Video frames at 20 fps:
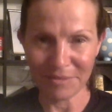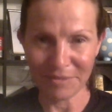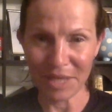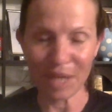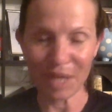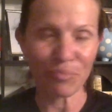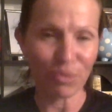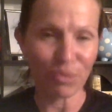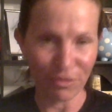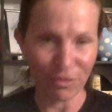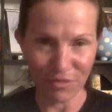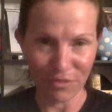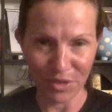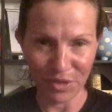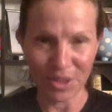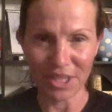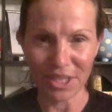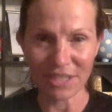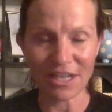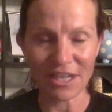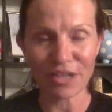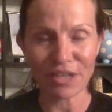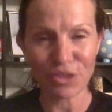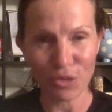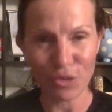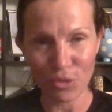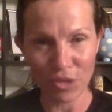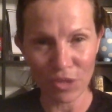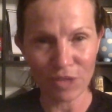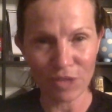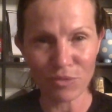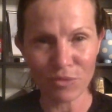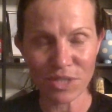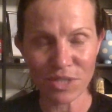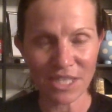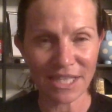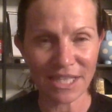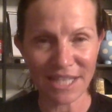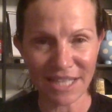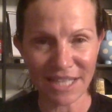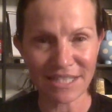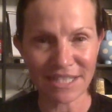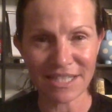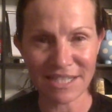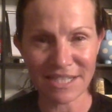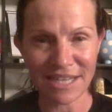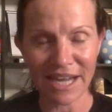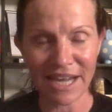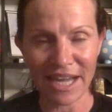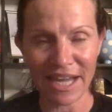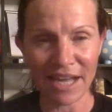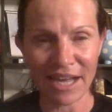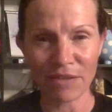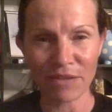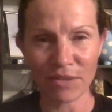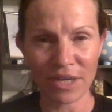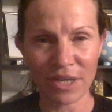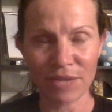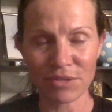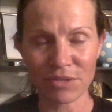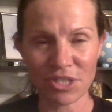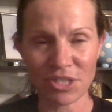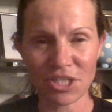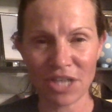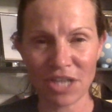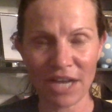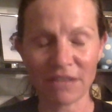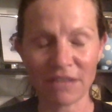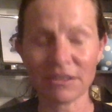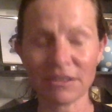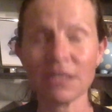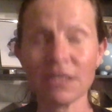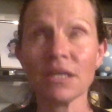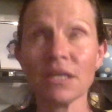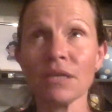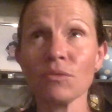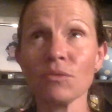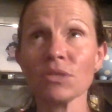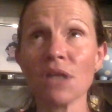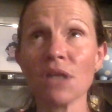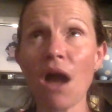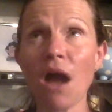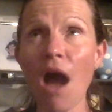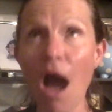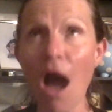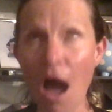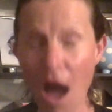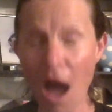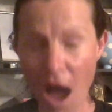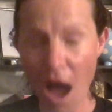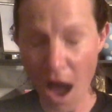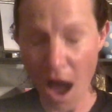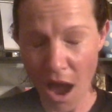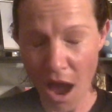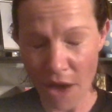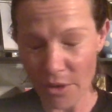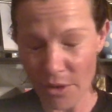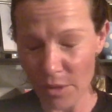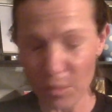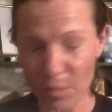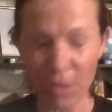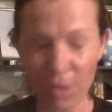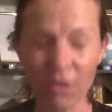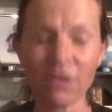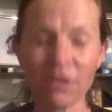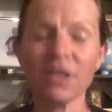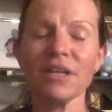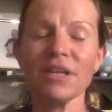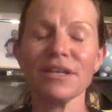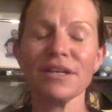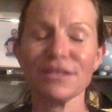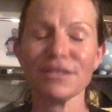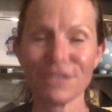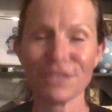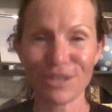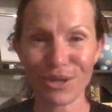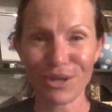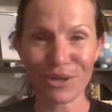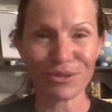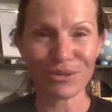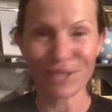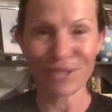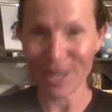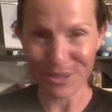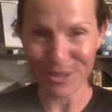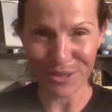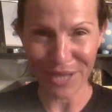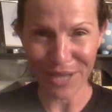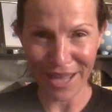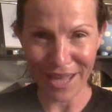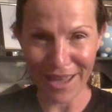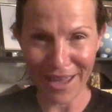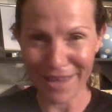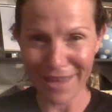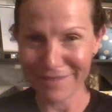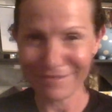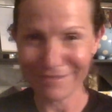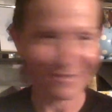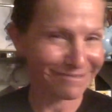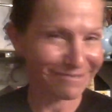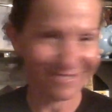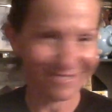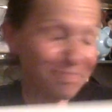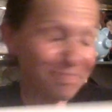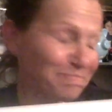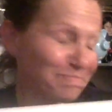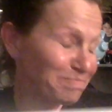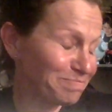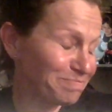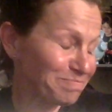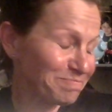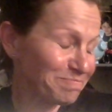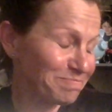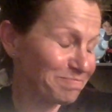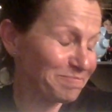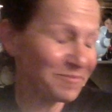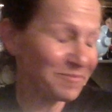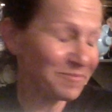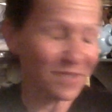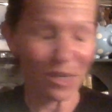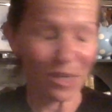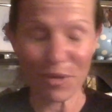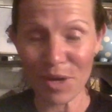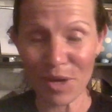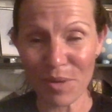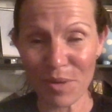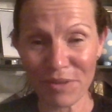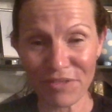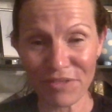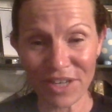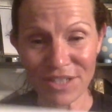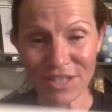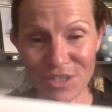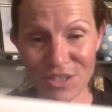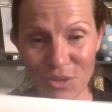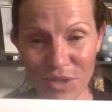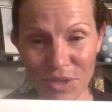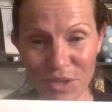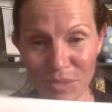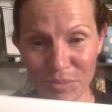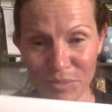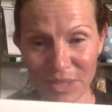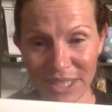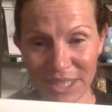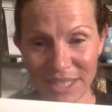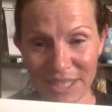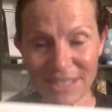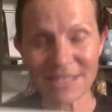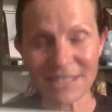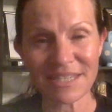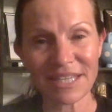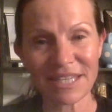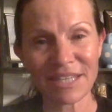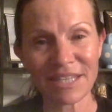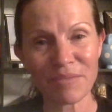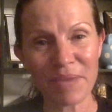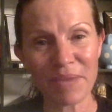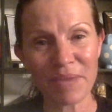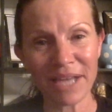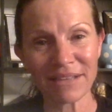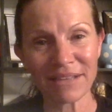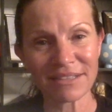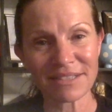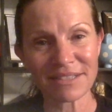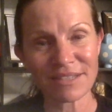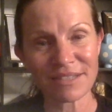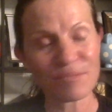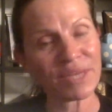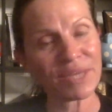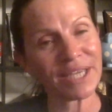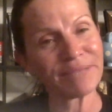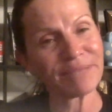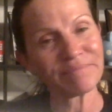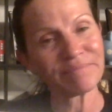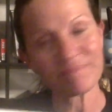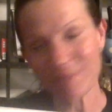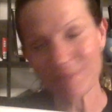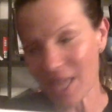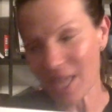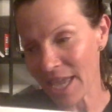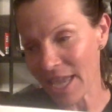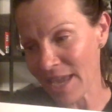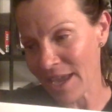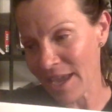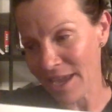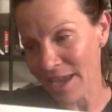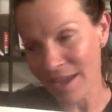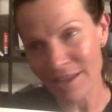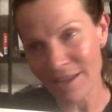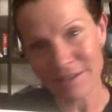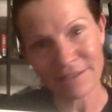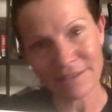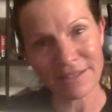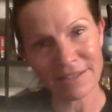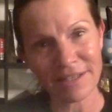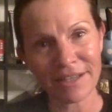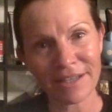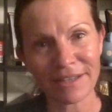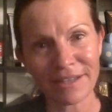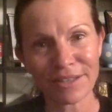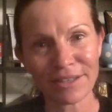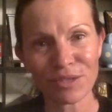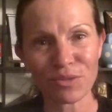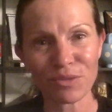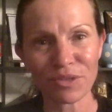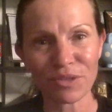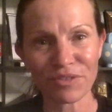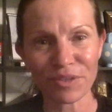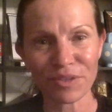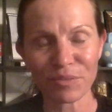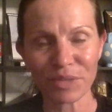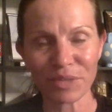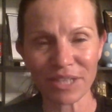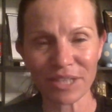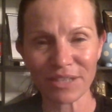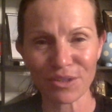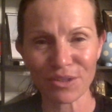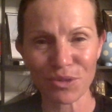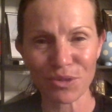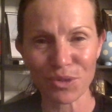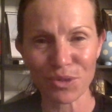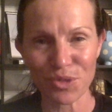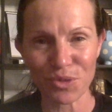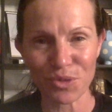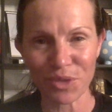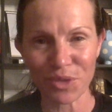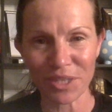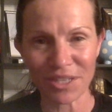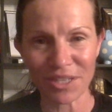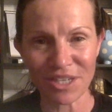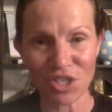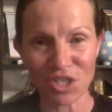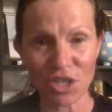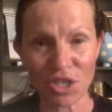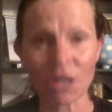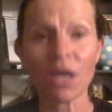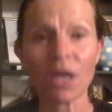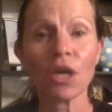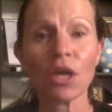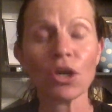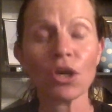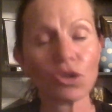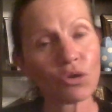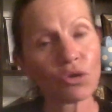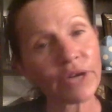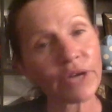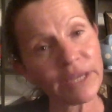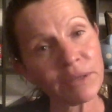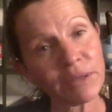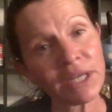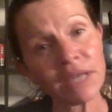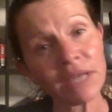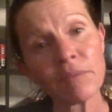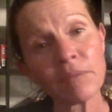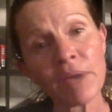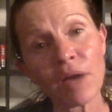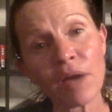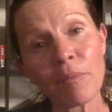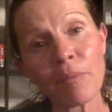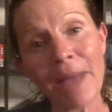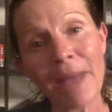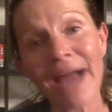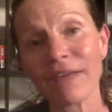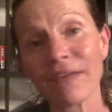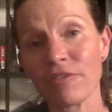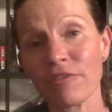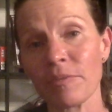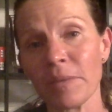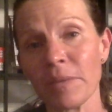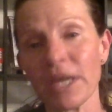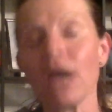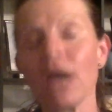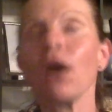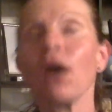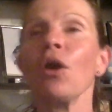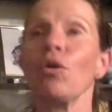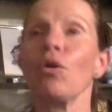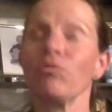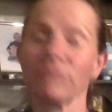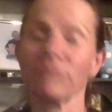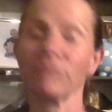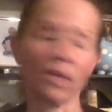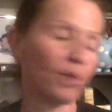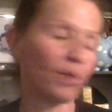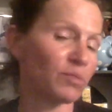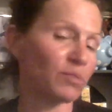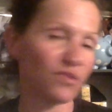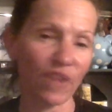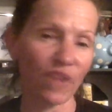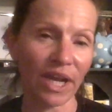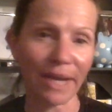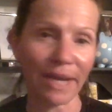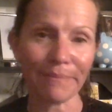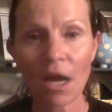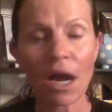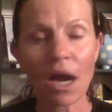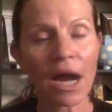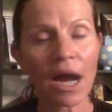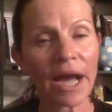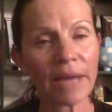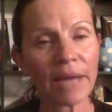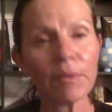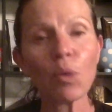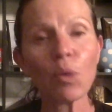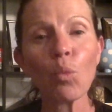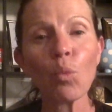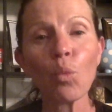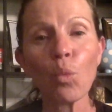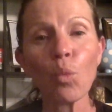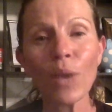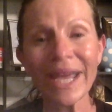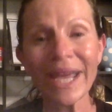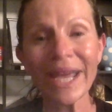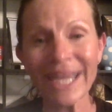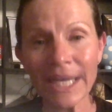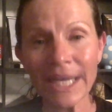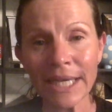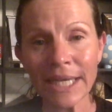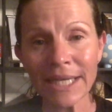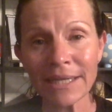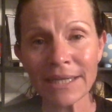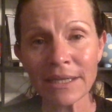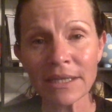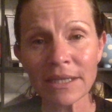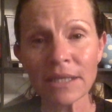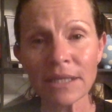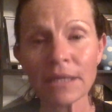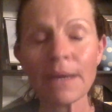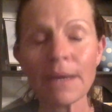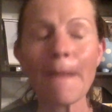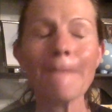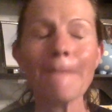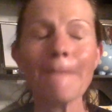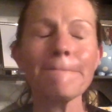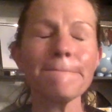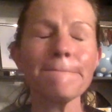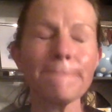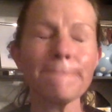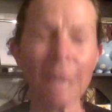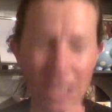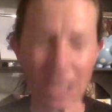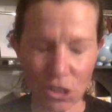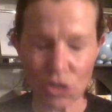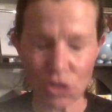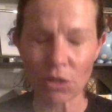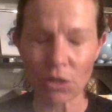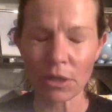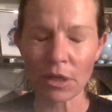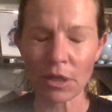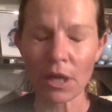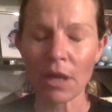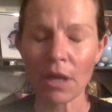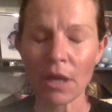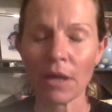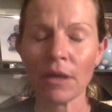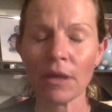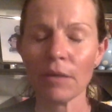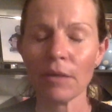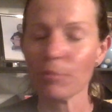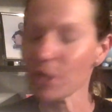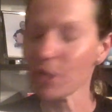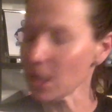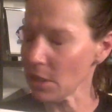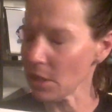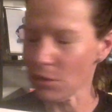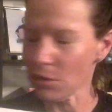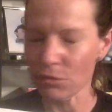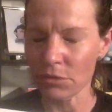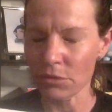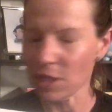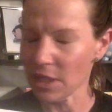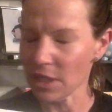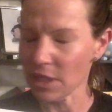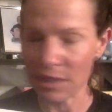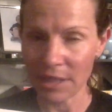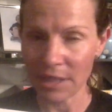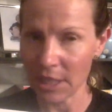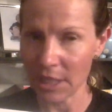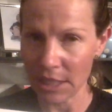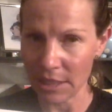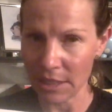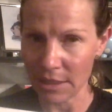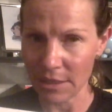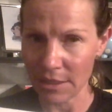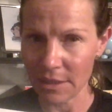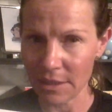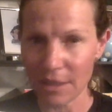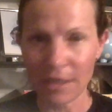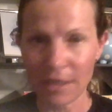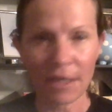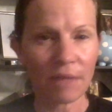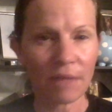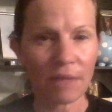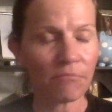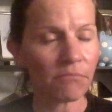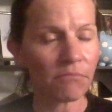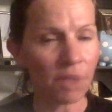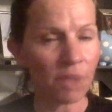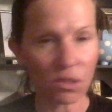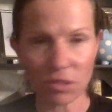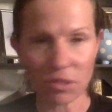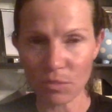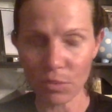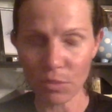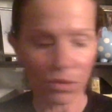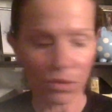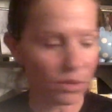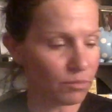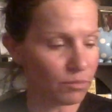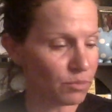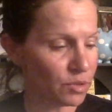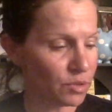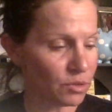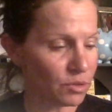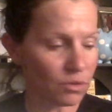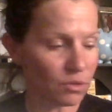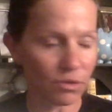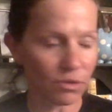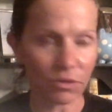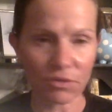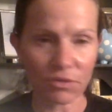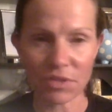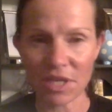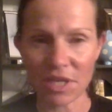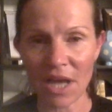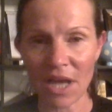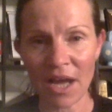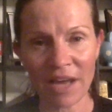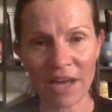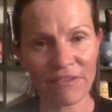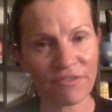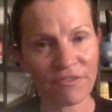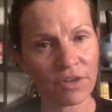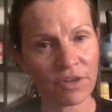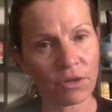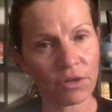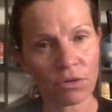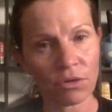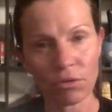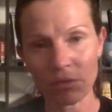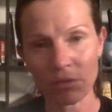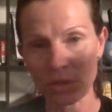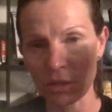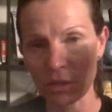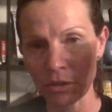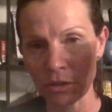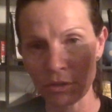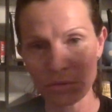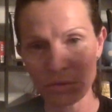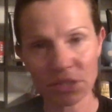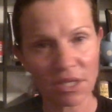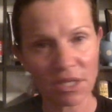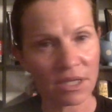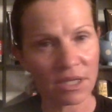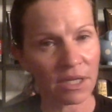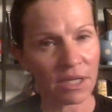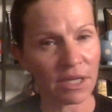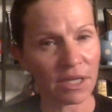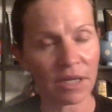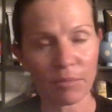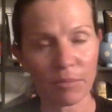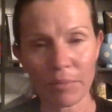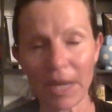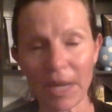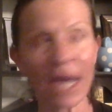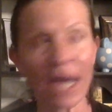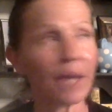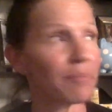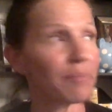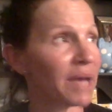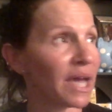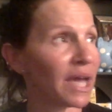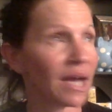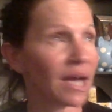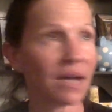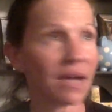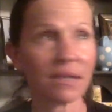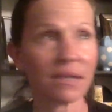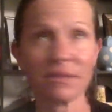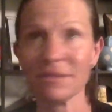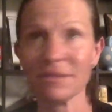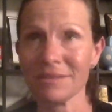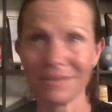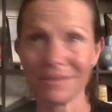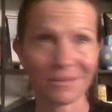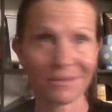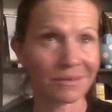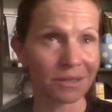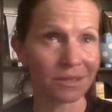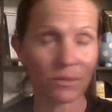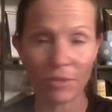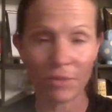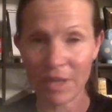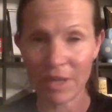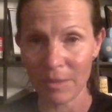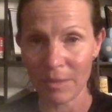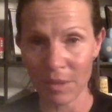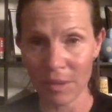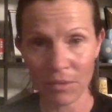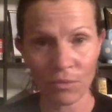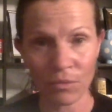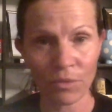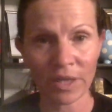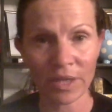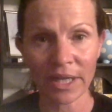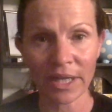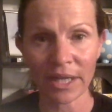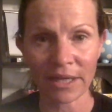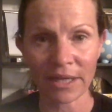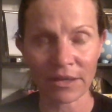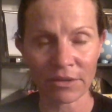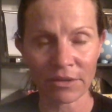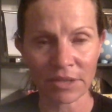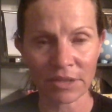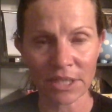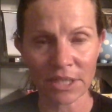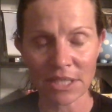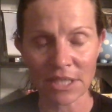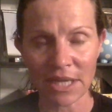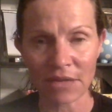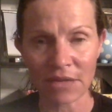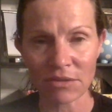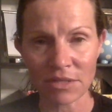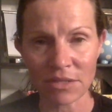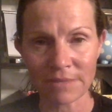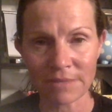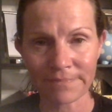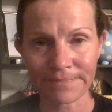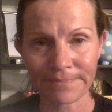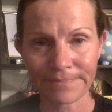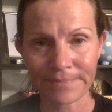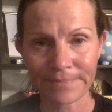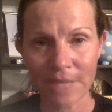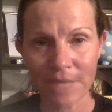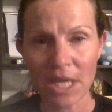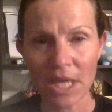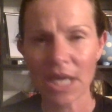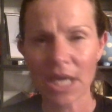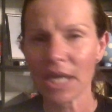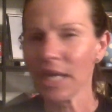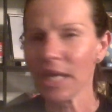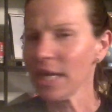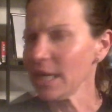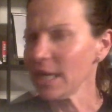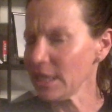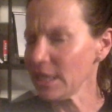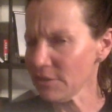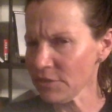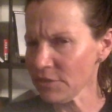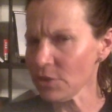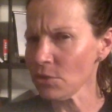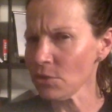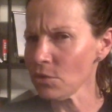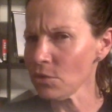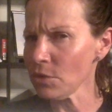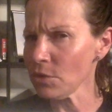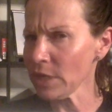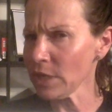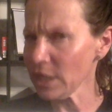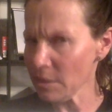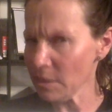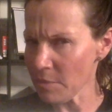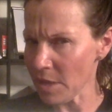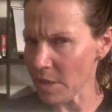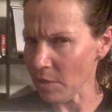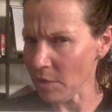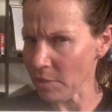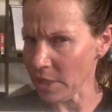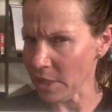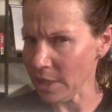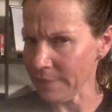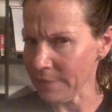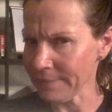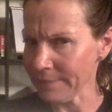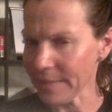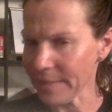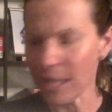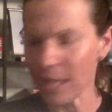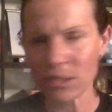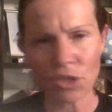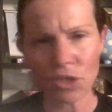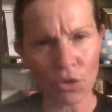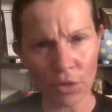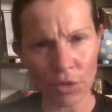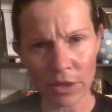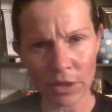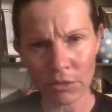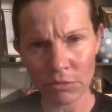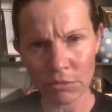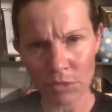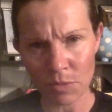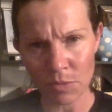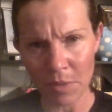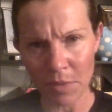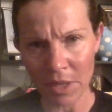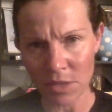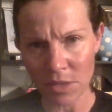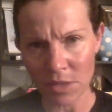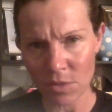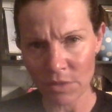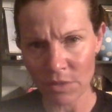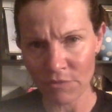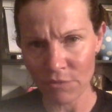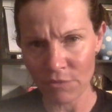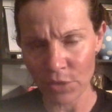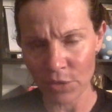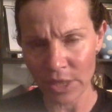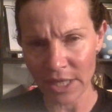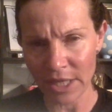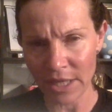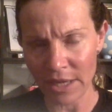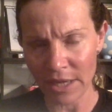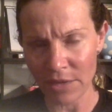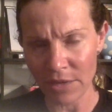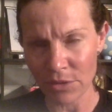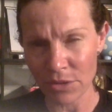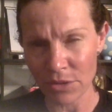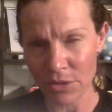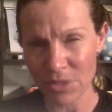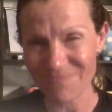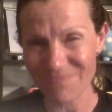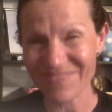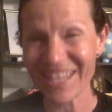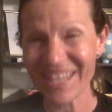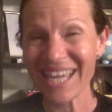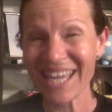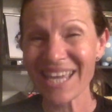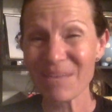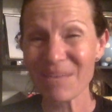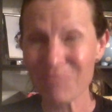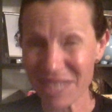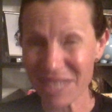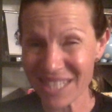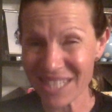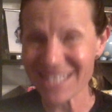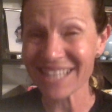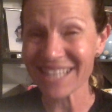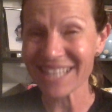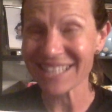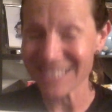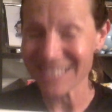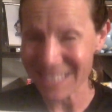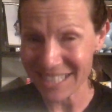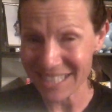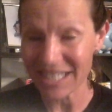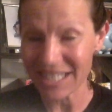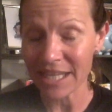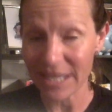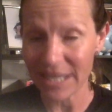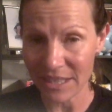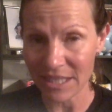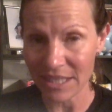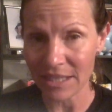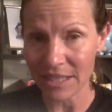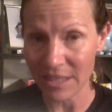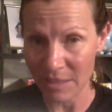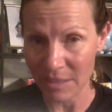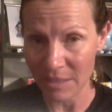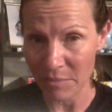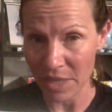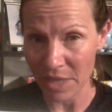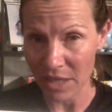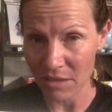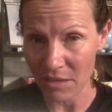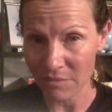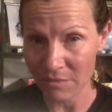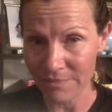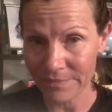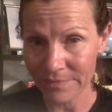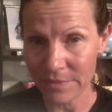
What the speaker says: I prefer it. Dr. Green was the dentist I had when I was a child, and he was horrible. So, Dr. K. There we are, my friends. So complete this, email it to me, and you will have completed the course orientation. You'll get an email back from me. Oh, almost forgot. I am a wicked, major, proud geek. Multiple computers, iPhone, glued to the hip, iPads, you name it. We got it here in this house. If you email me and don't get a response within 48 hours, it means I didn't get the email.